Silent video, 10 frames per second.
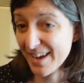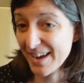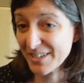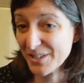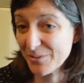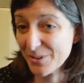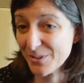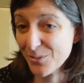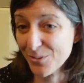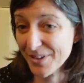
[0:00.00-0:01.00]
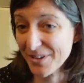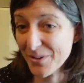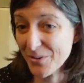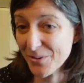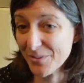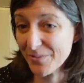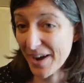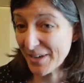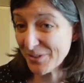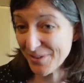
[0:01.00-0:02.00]
I actually was touring a local
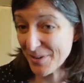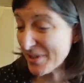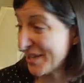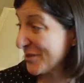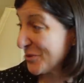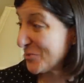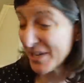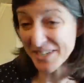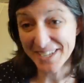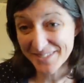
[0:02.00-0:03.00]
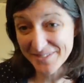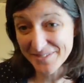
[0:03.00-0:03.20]
factory, a planter's peanut